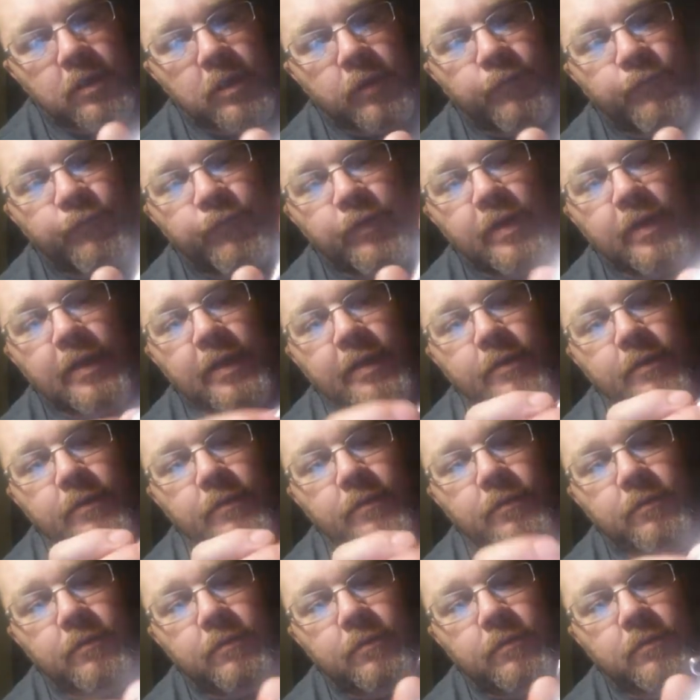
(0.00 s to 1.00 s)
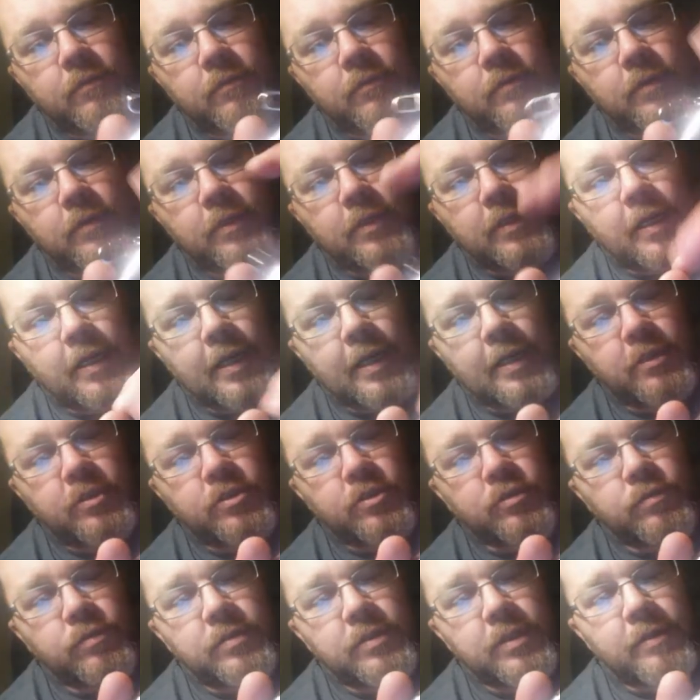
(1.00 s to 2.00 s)
You fill it. I
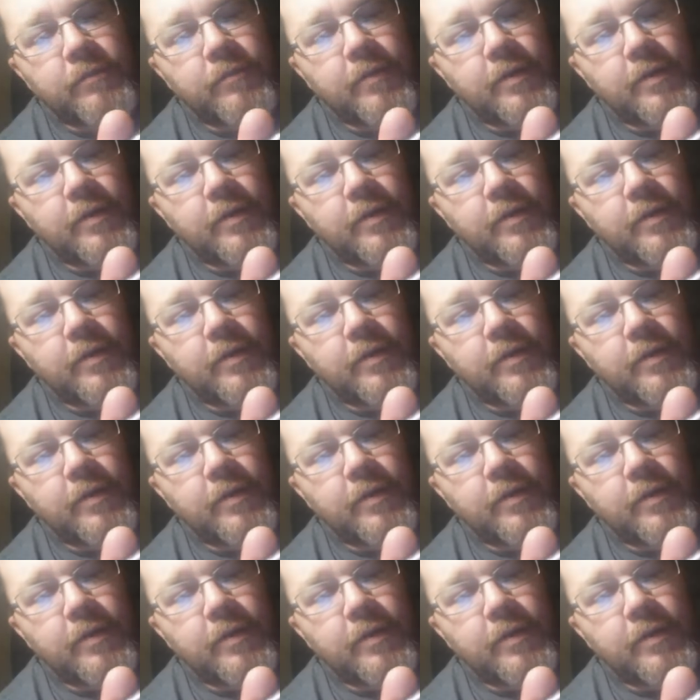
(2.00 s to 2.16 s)
got juice